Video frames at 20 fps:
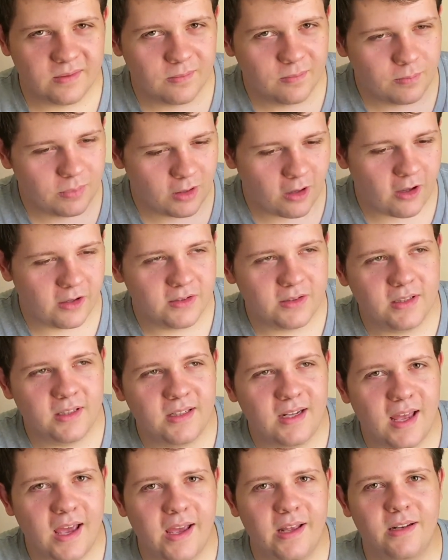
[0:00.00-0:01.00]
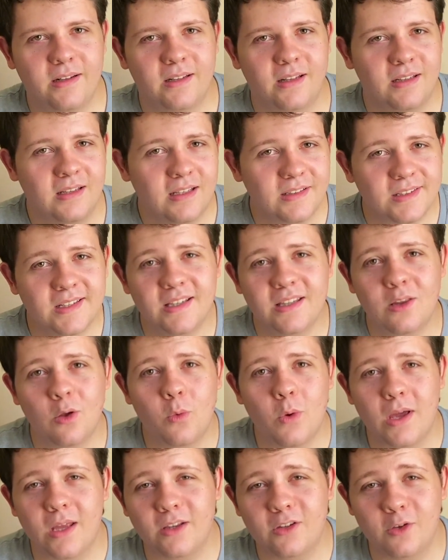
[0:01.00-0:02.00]
planted, and it doesn't get in the
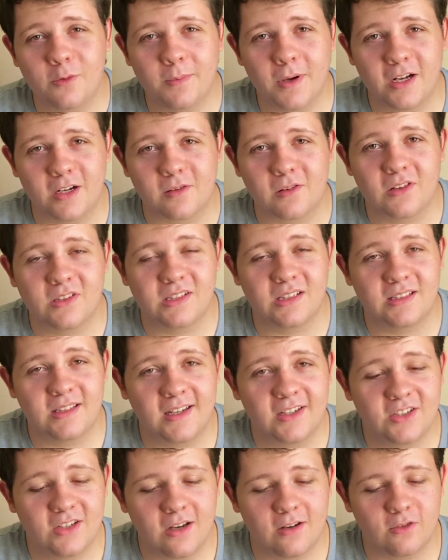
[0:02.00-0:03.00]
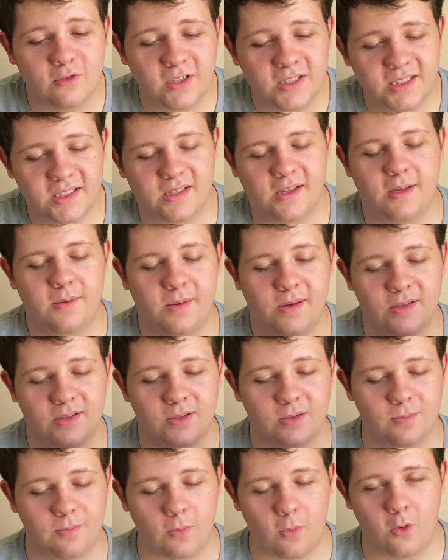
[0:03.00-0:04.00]
way too much because it's actually a reasonably
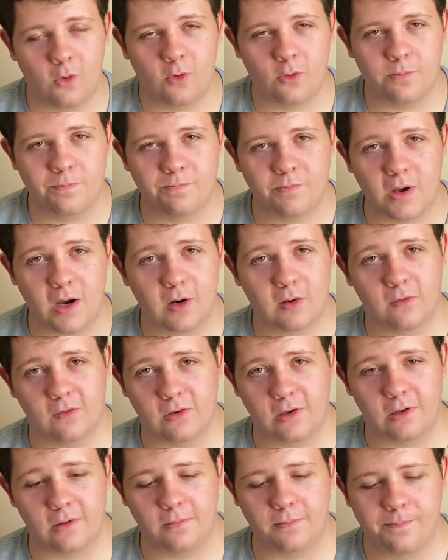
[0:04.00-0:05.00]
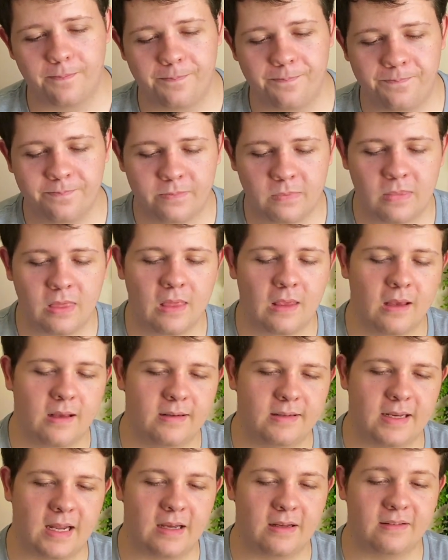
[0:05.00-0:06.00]
small microphone.
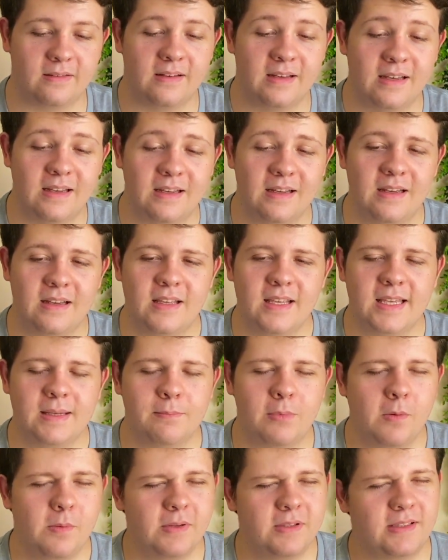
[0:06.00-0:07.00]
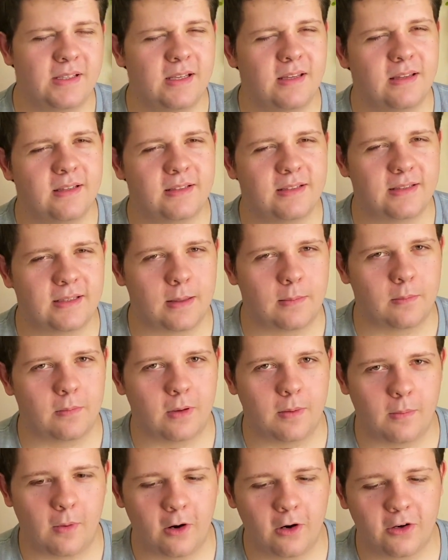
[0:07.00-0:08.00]
Now, you can probably see there's some
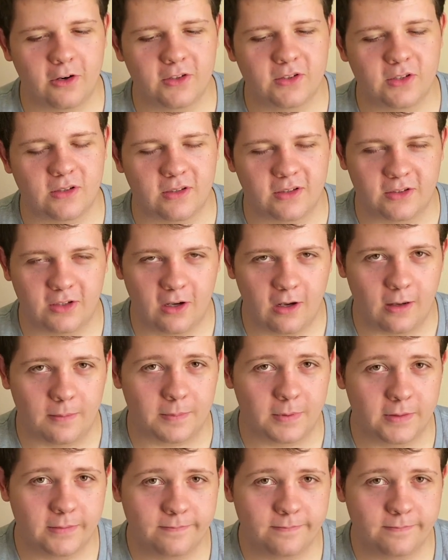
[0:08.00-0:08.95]
markers on the top.